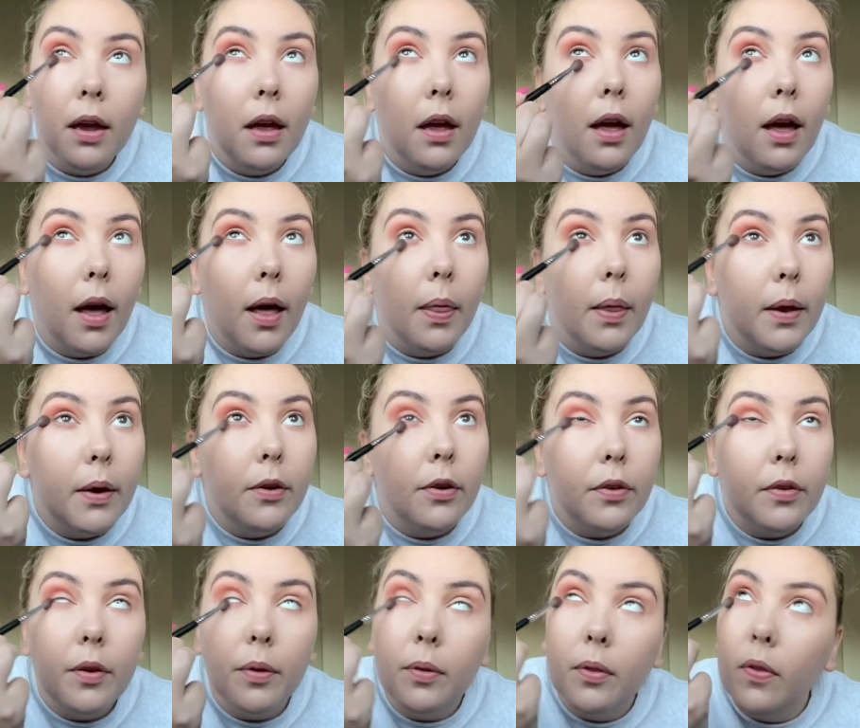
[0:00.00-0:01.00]
And then
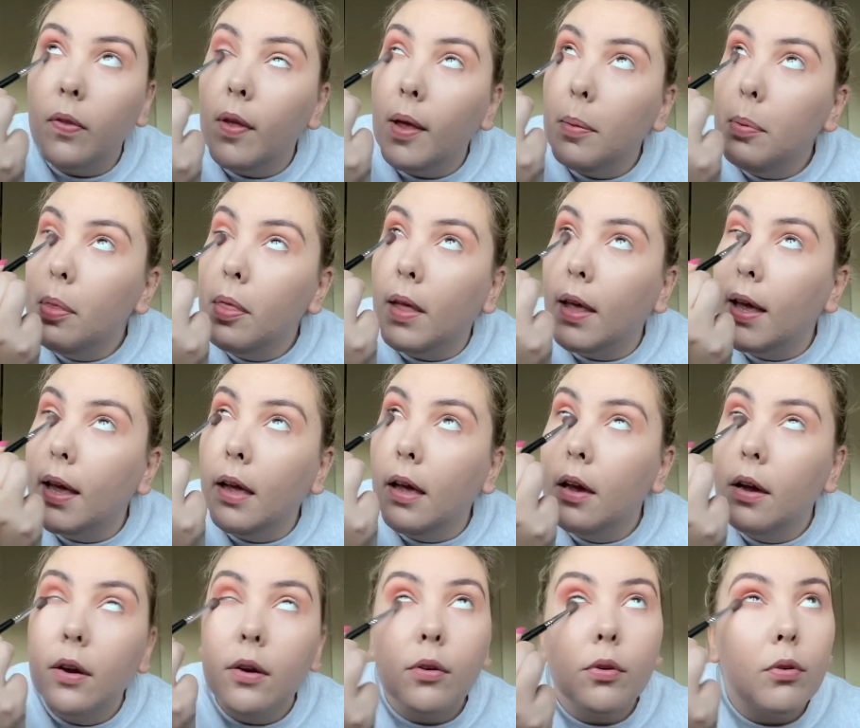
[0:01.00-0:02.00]
just doing the same thing,
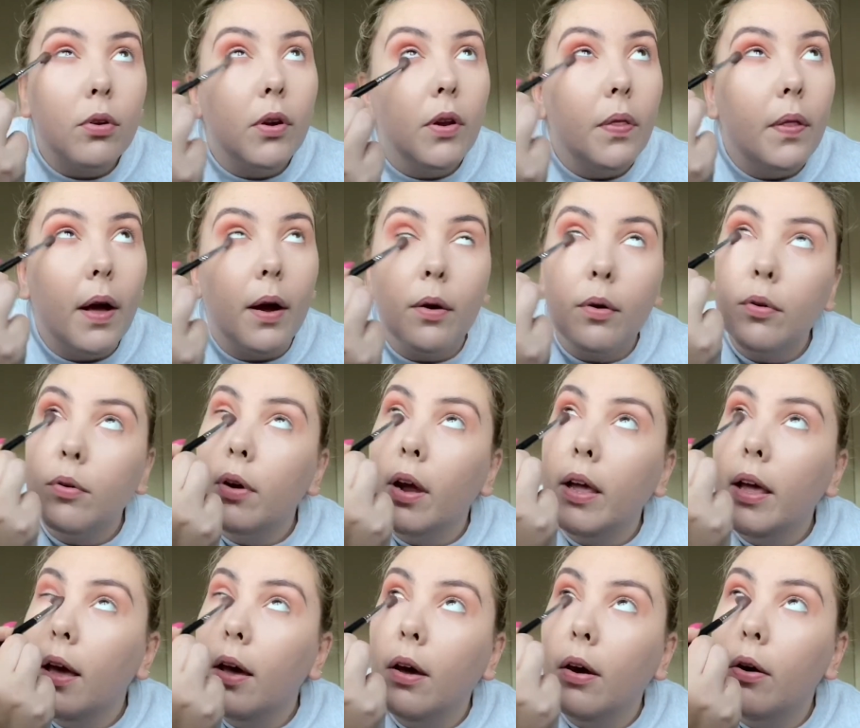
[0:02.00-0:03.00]
running that
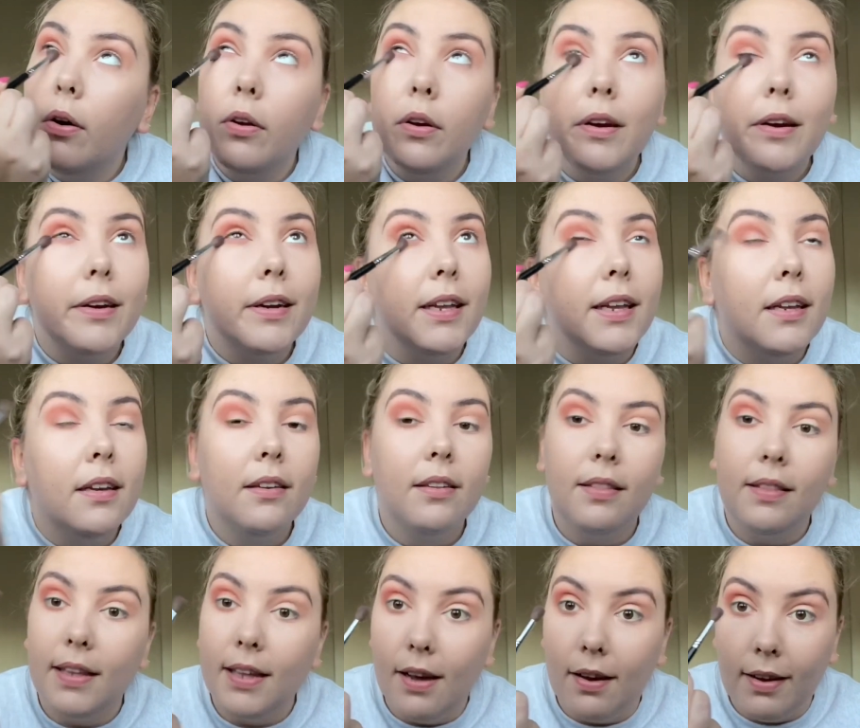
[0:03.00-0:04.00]
right underneath
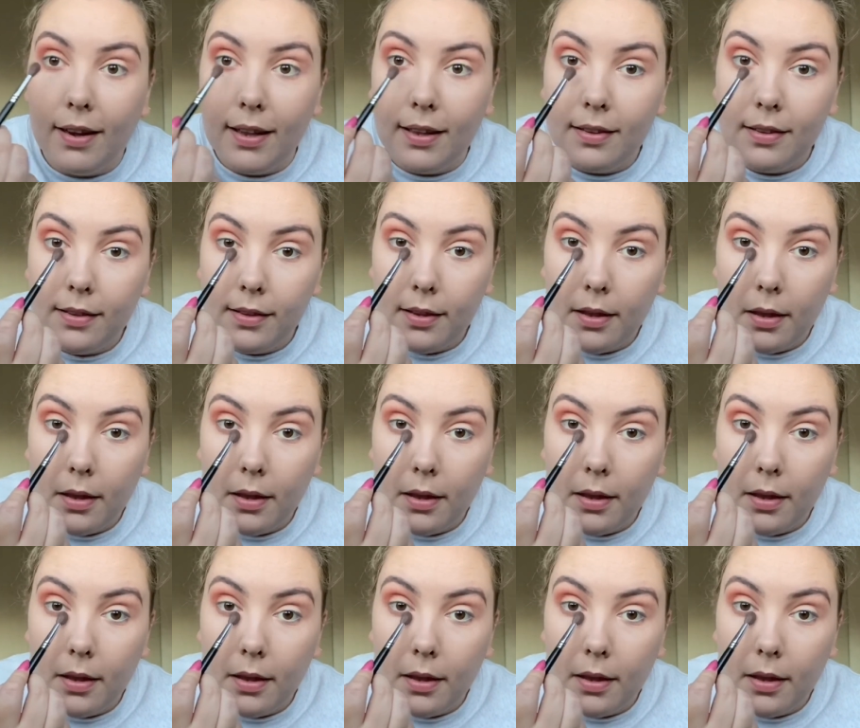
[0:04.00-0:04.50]
the eyes.